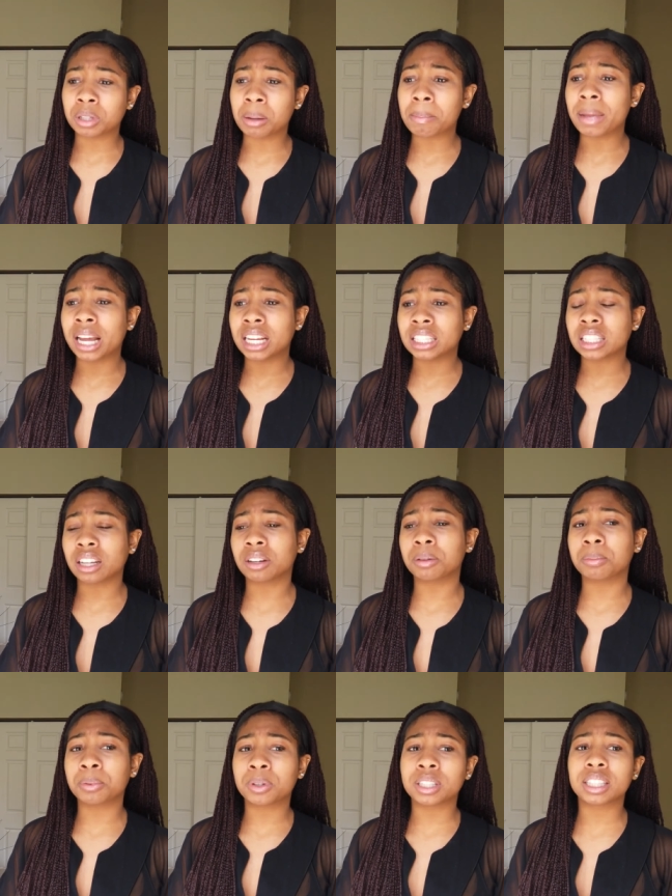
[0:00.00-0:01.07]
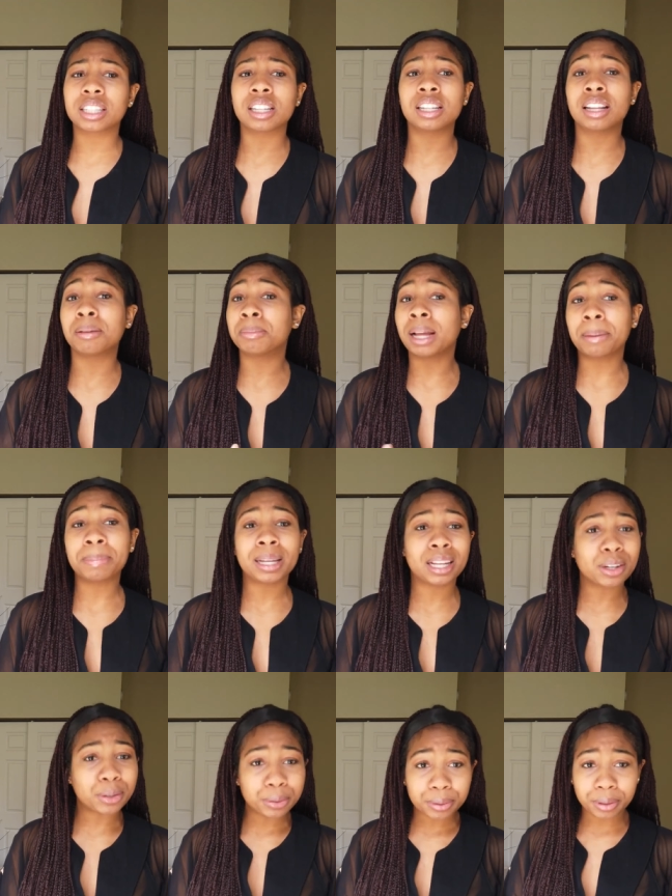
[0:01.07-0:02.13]
the main turning points to them not
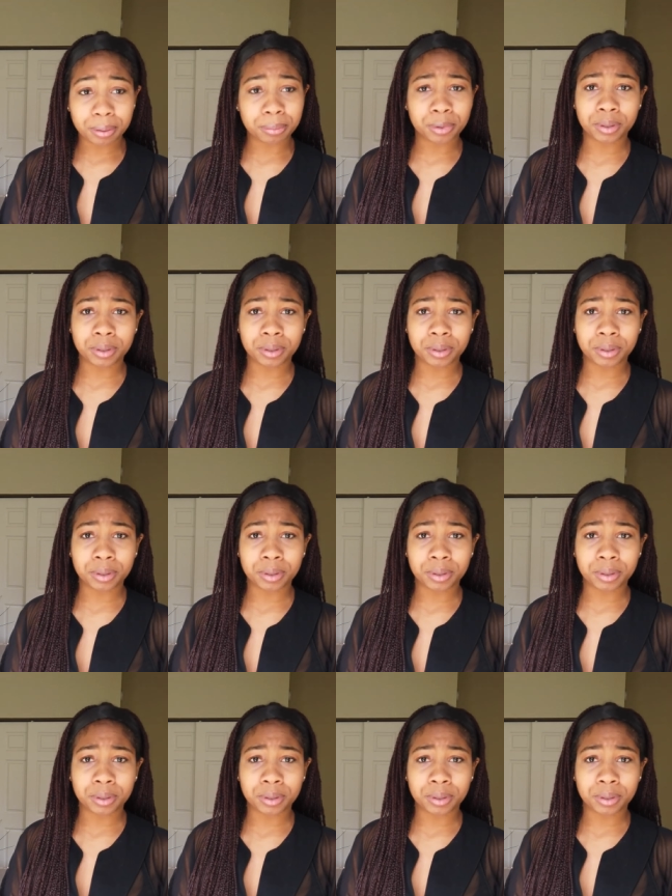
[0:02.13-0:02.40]
being cool no